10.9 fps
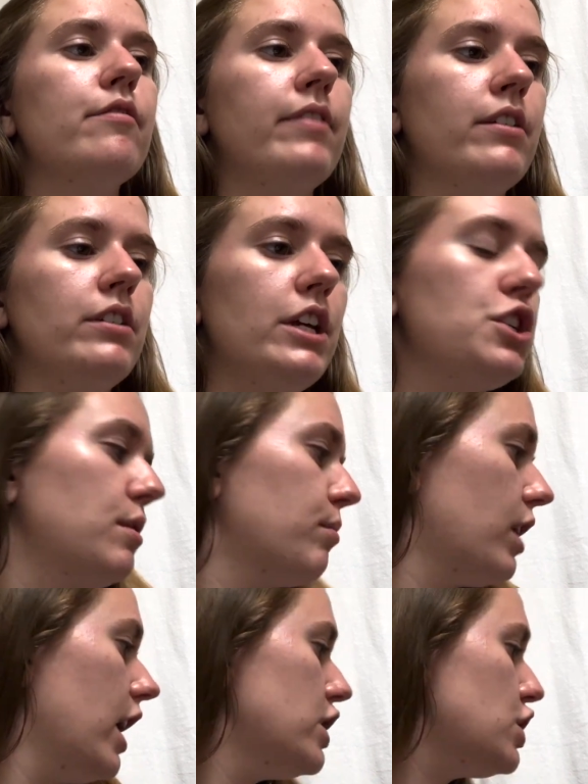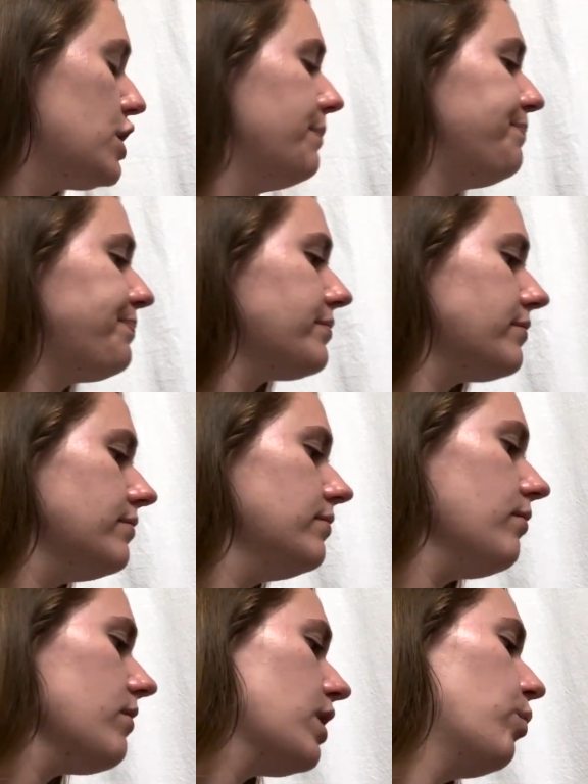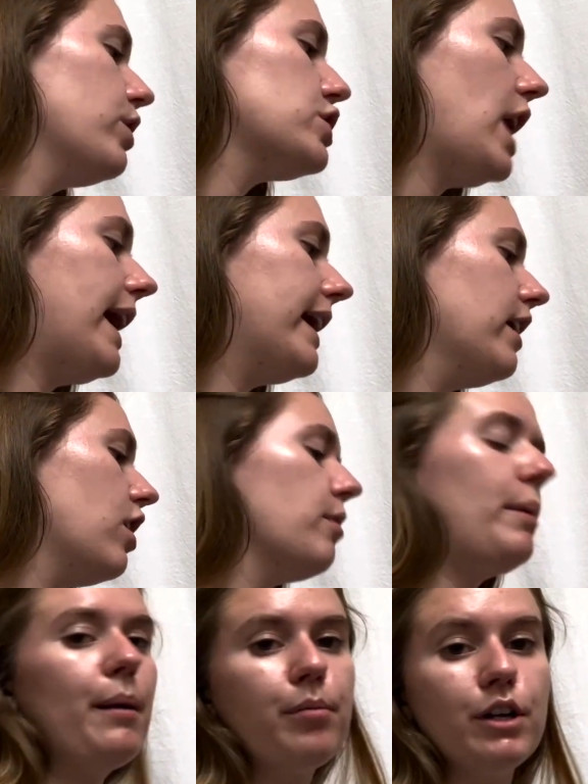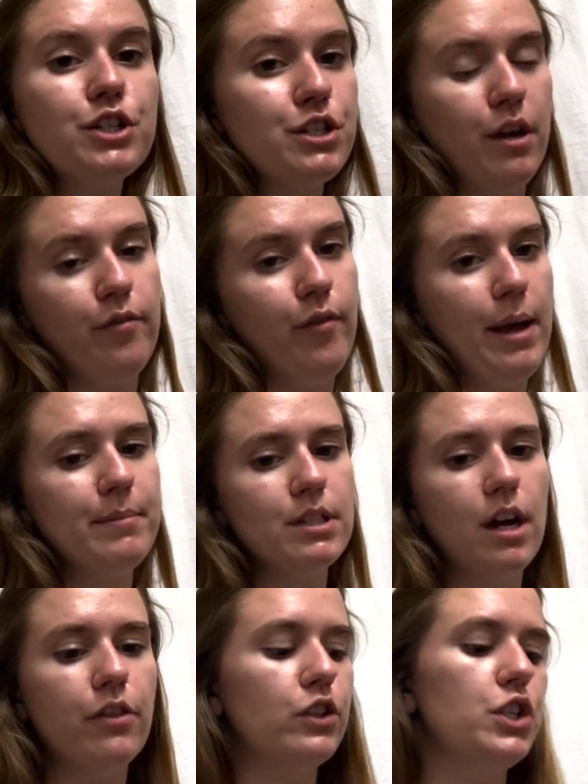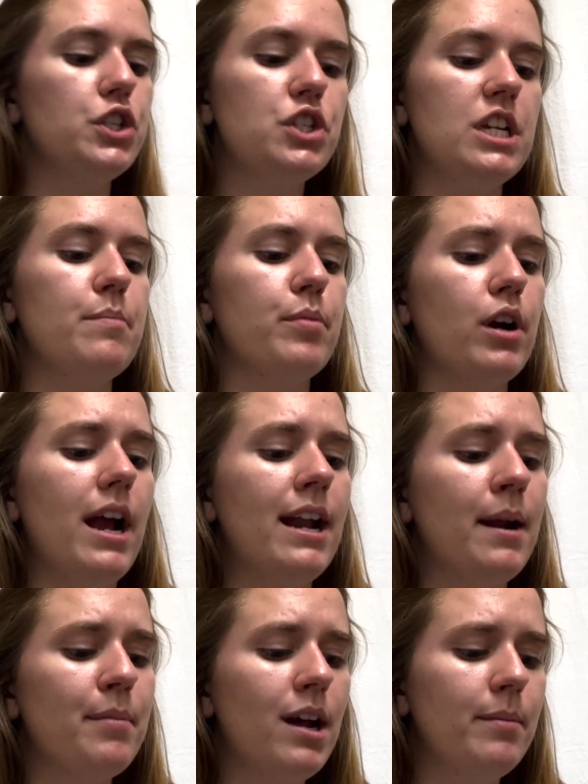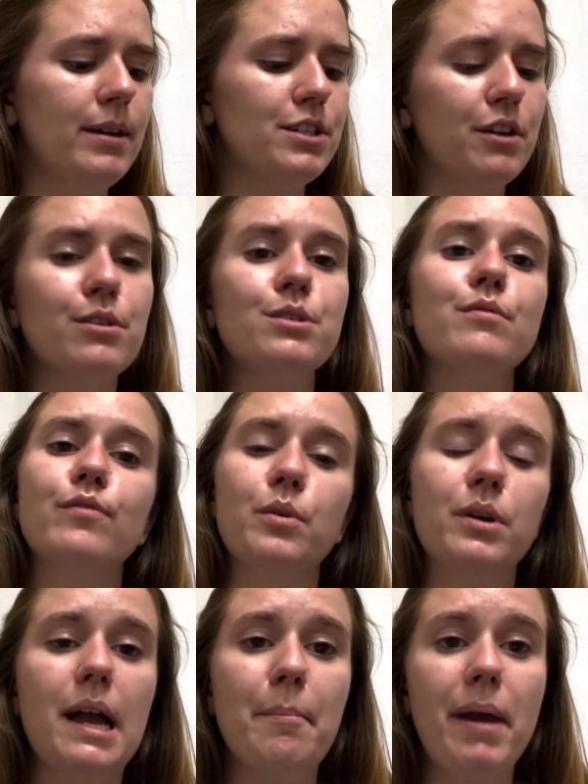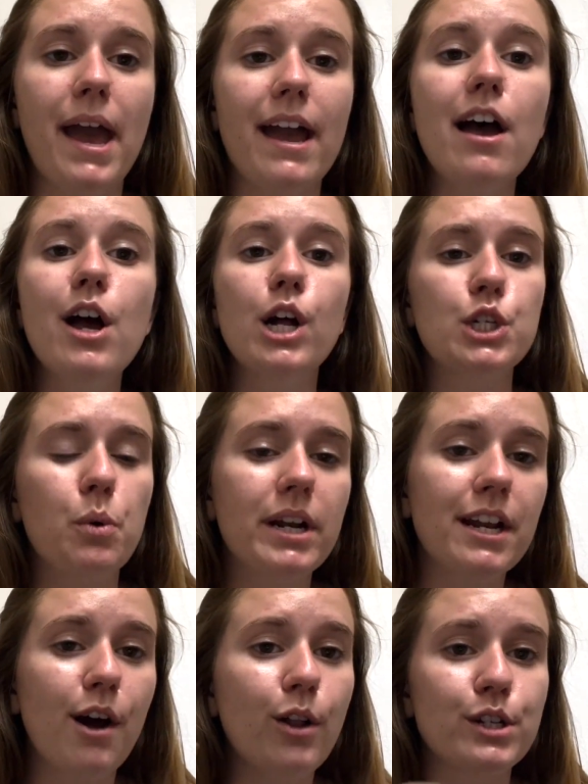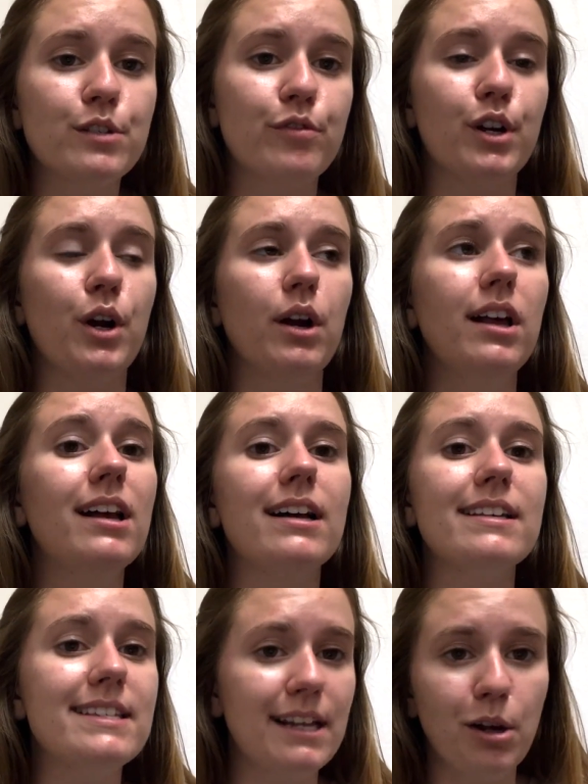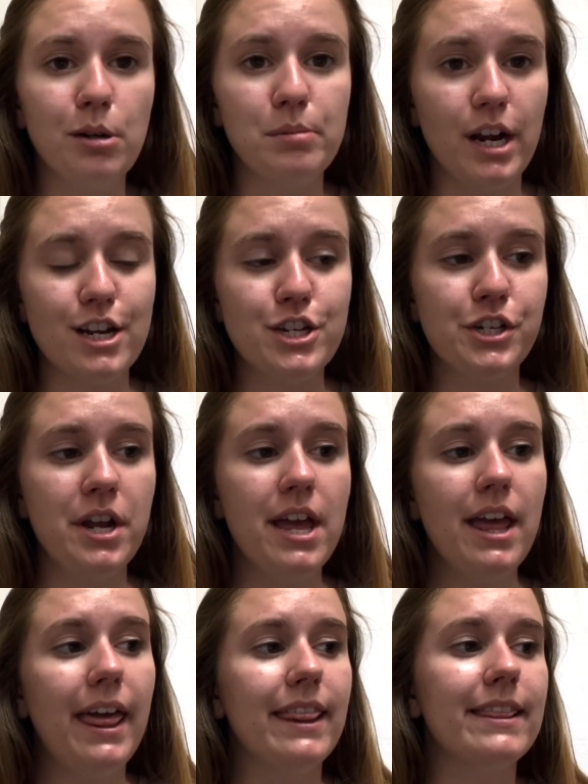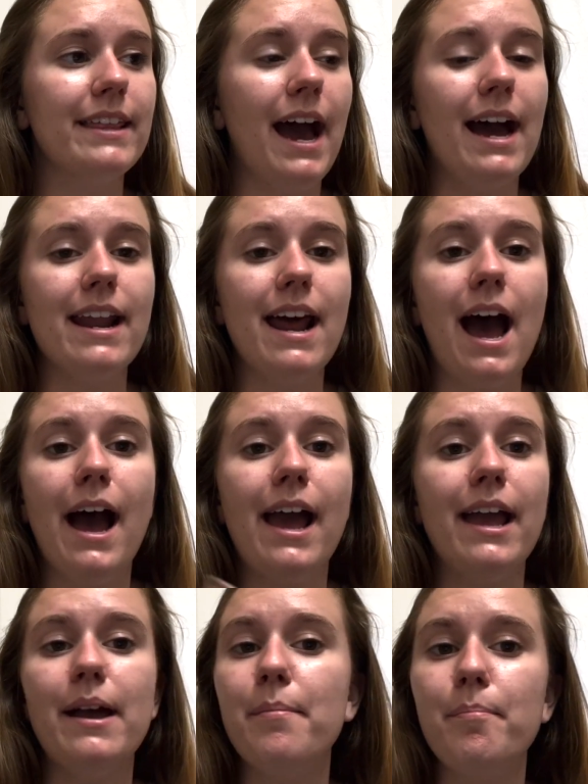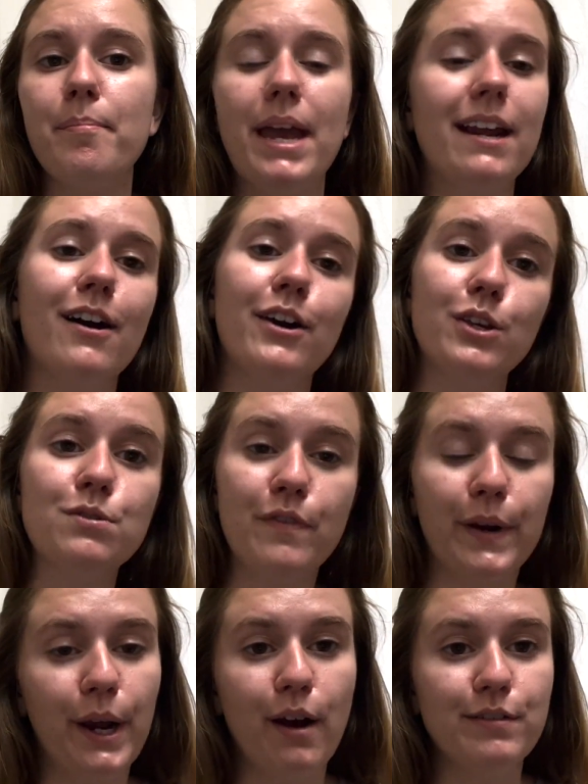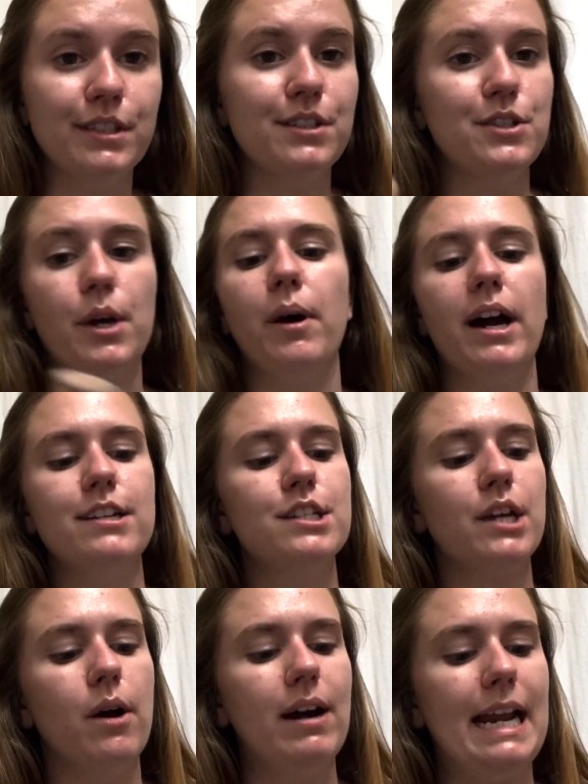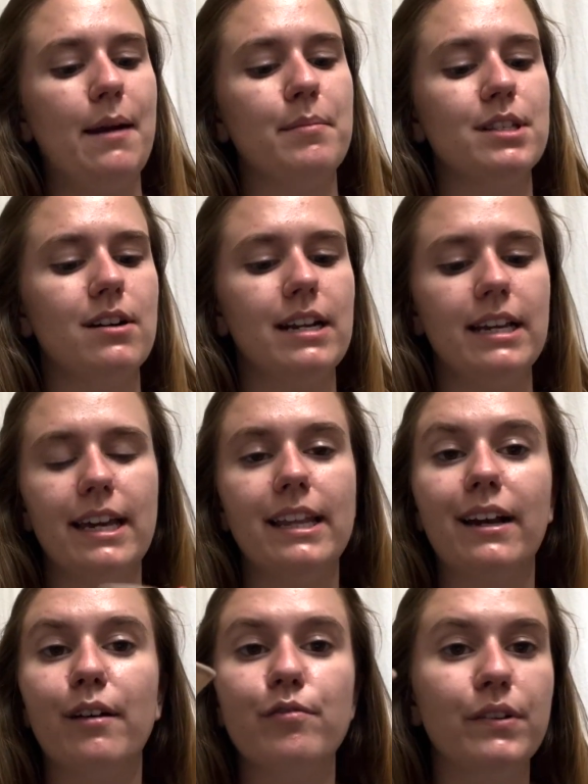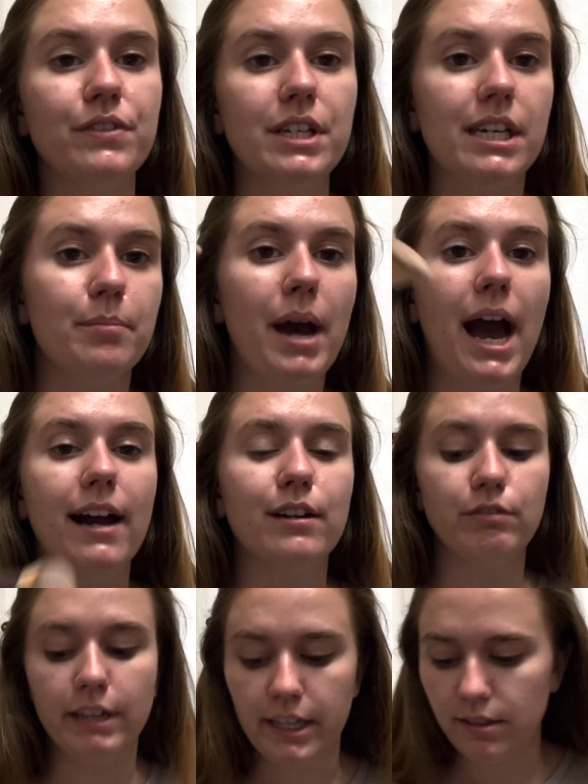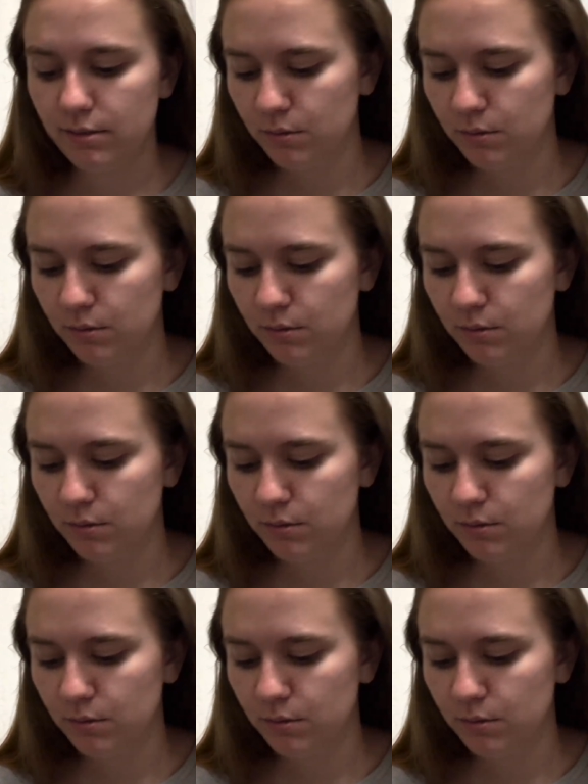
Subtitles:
foundation brush, which I get all my brushes off of Amazon. They're just cheaper, and I'm not about to go to Sephora and pay $20 for a single brush that I may not use very often. So I just go on Amazon and get like a 50 pack of like,